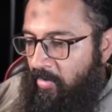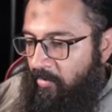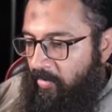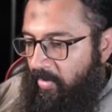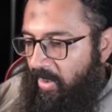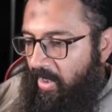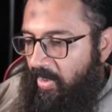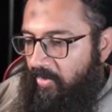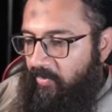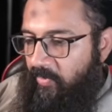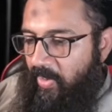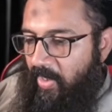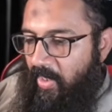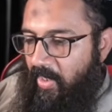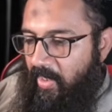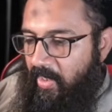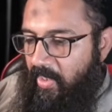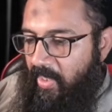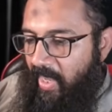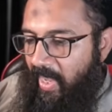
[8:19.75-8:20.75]
because we
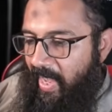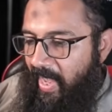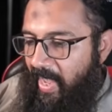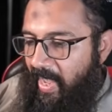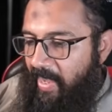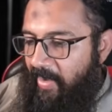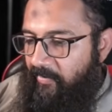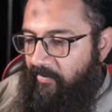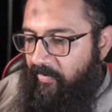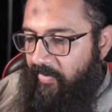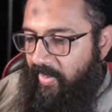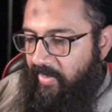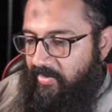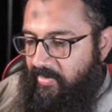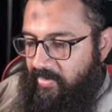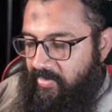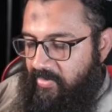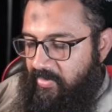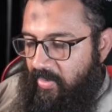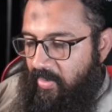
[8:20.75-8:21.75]
already have
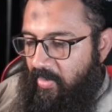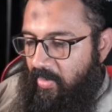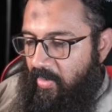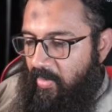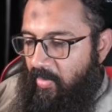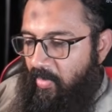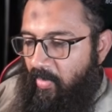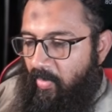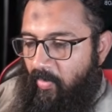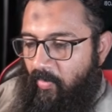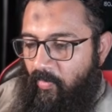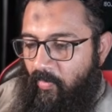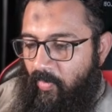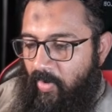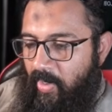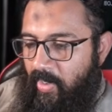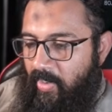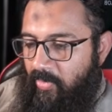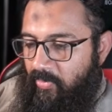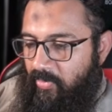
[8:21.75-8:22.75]
existing
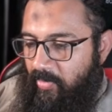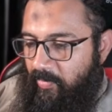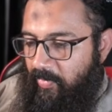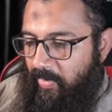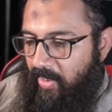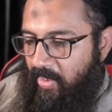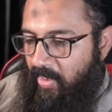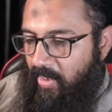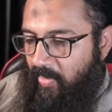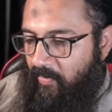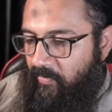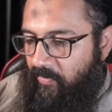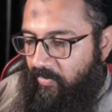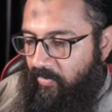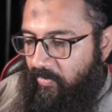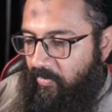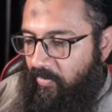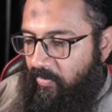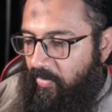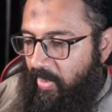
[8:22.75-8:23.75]
Word to the PDF
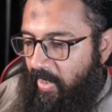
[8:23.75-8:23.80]
tool,